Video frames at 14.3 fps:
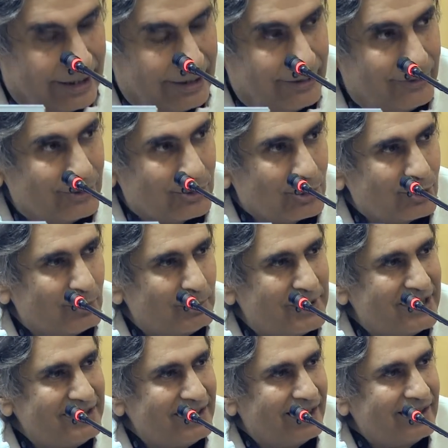you know, the
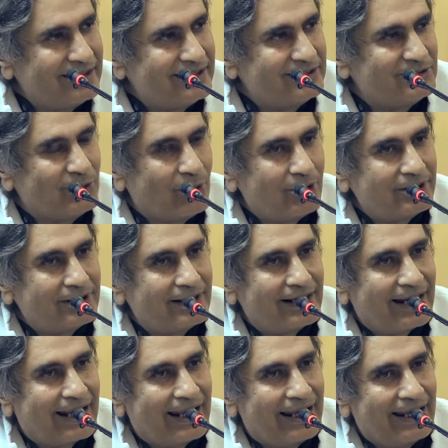media is not
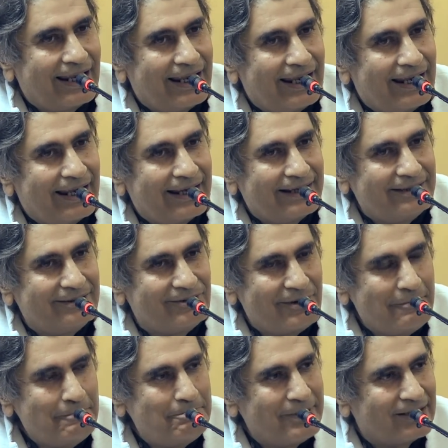a
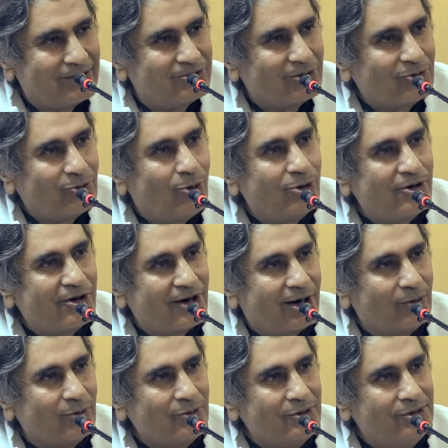grim picture all
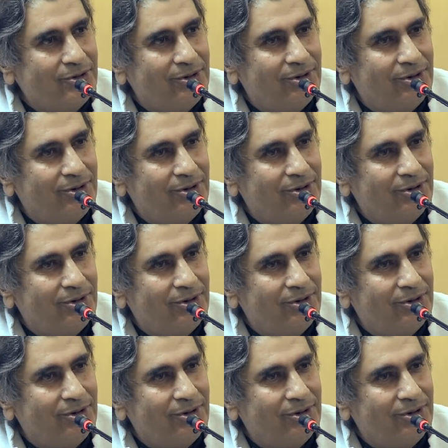around.